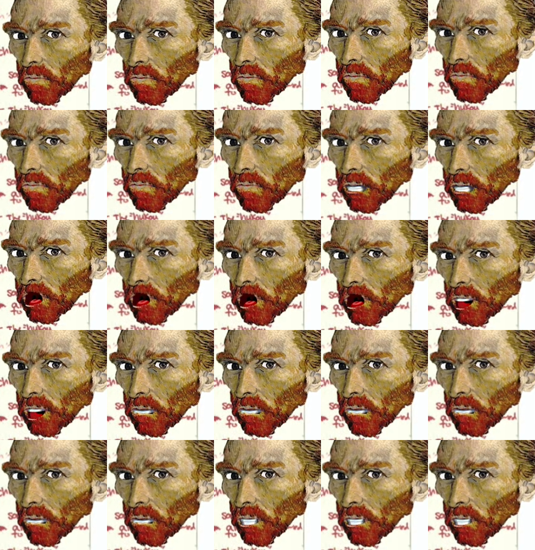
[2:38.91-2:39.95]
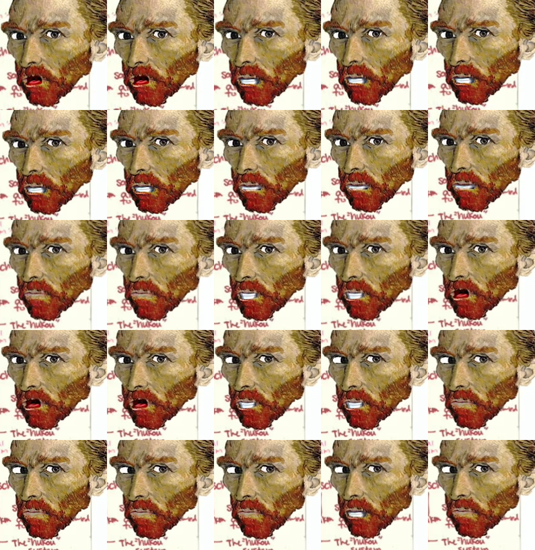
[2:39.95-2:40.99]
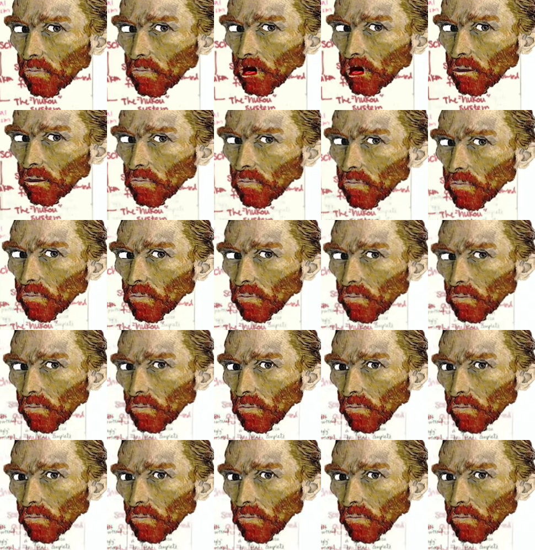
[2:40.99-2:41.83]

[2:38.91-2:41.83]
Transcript: If the goal of your research is to make your own art better,